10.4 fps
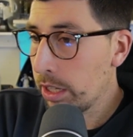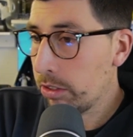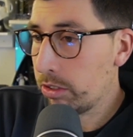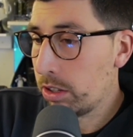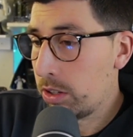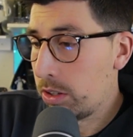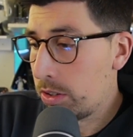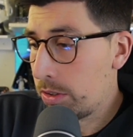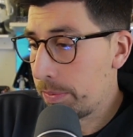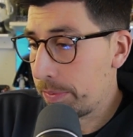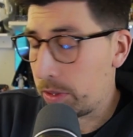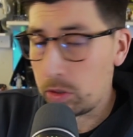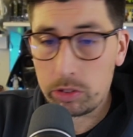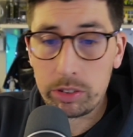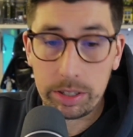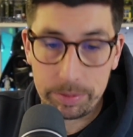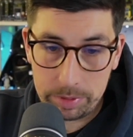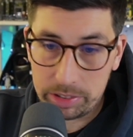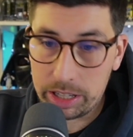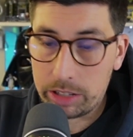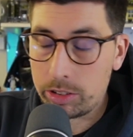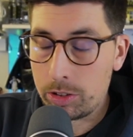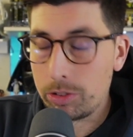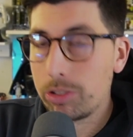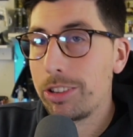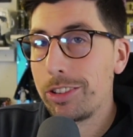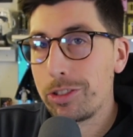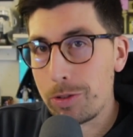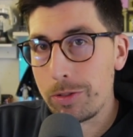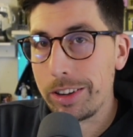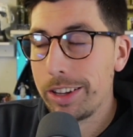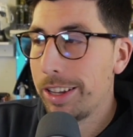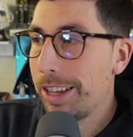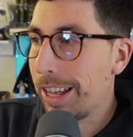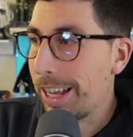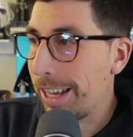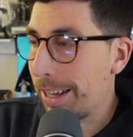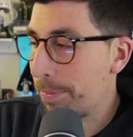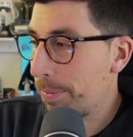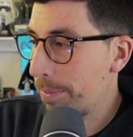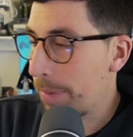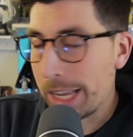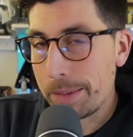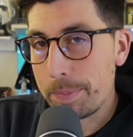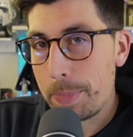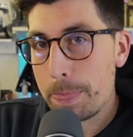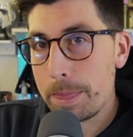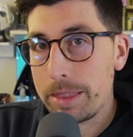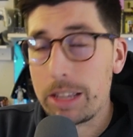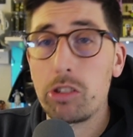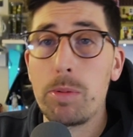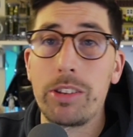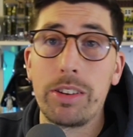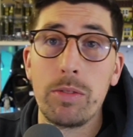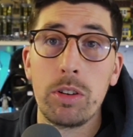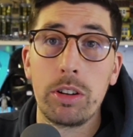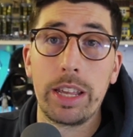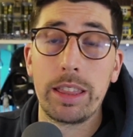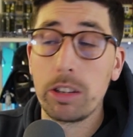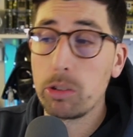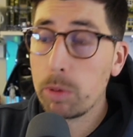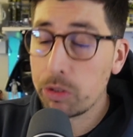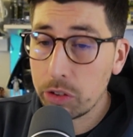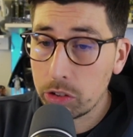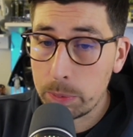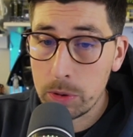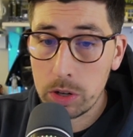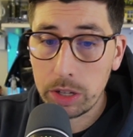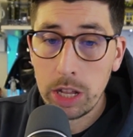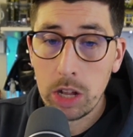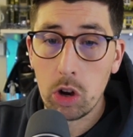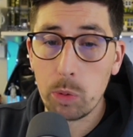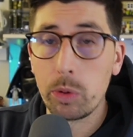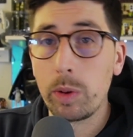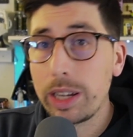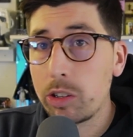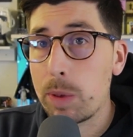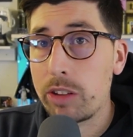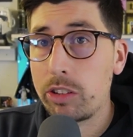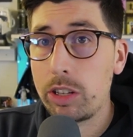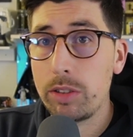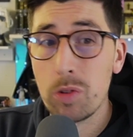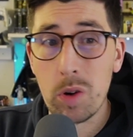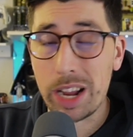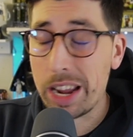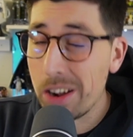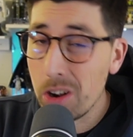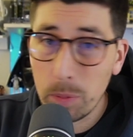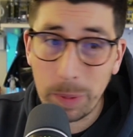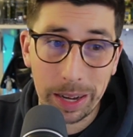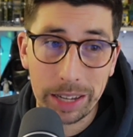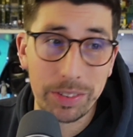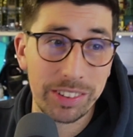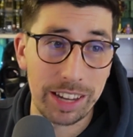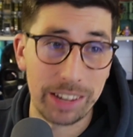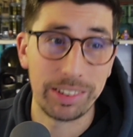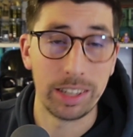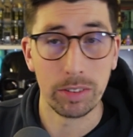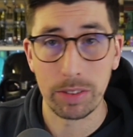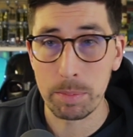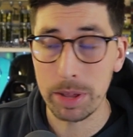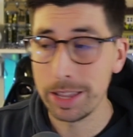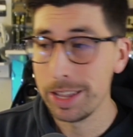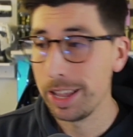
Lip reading: So those software. But yeah, thanks so much, everyone. Okay, thanks so much for your support. Hope you're really smashing Q4. I cannot believe it's actually November.